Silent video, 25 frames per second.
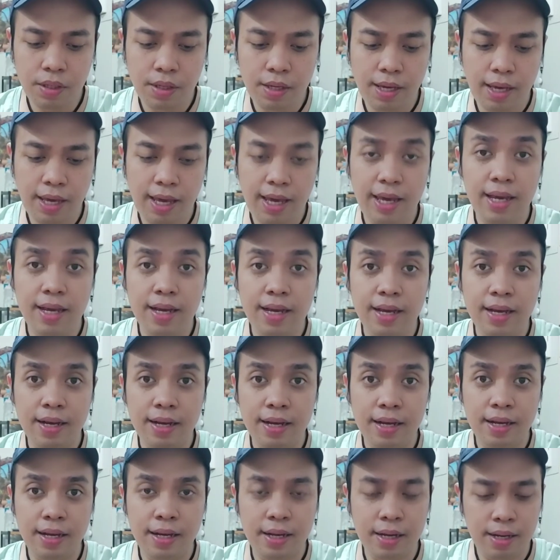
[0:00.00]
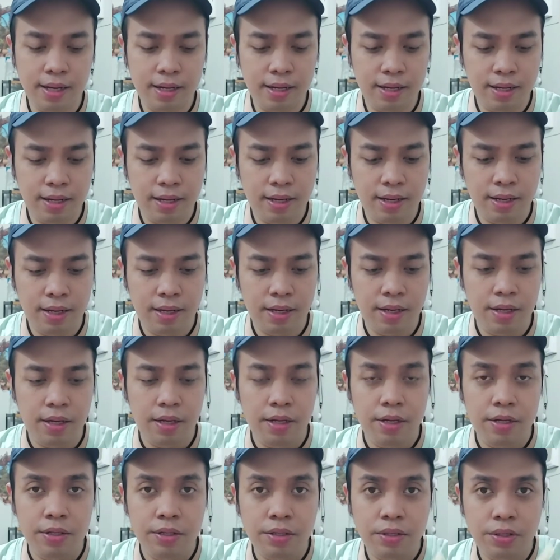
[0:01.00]
Okay,
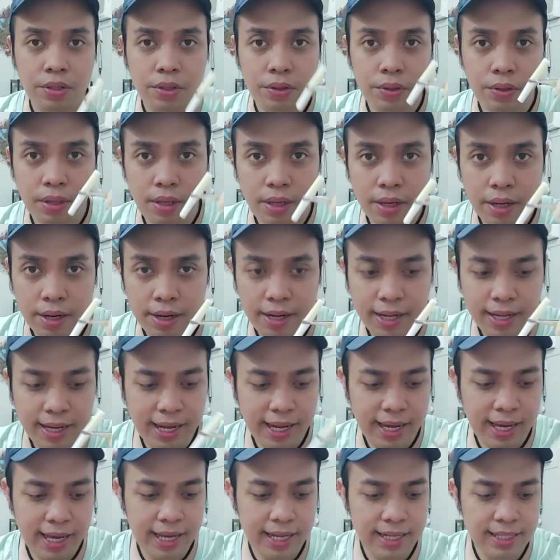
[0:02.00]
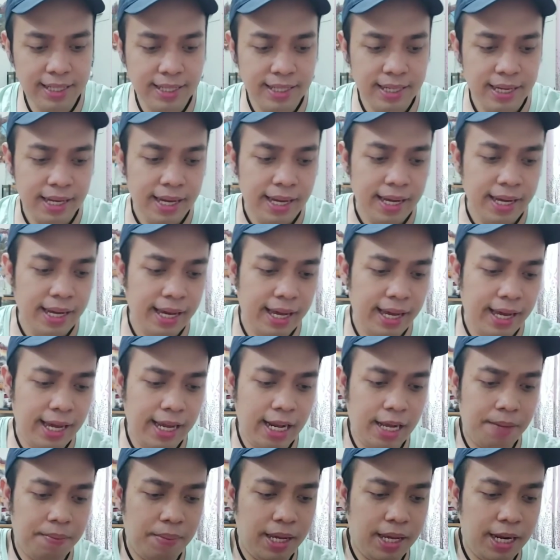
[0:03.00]
so here it is,
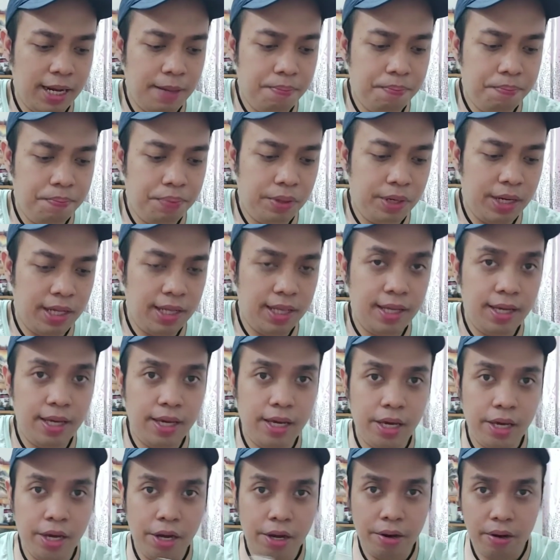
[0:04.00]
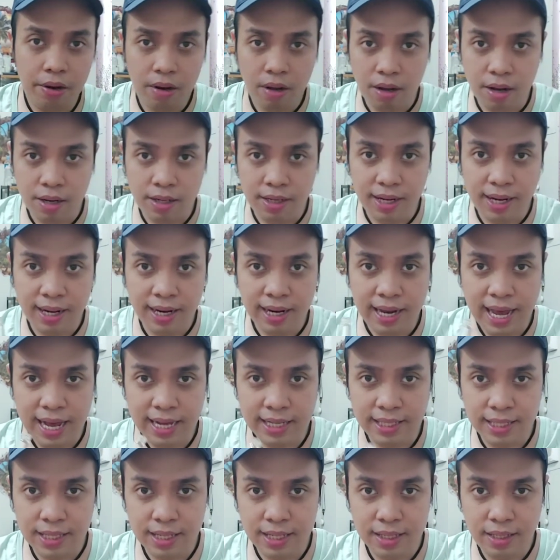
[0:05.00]
and I'm gonna put it here on the
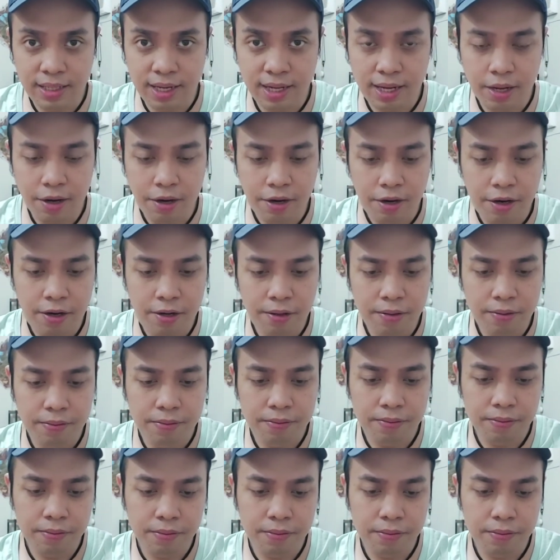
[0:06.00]
glass container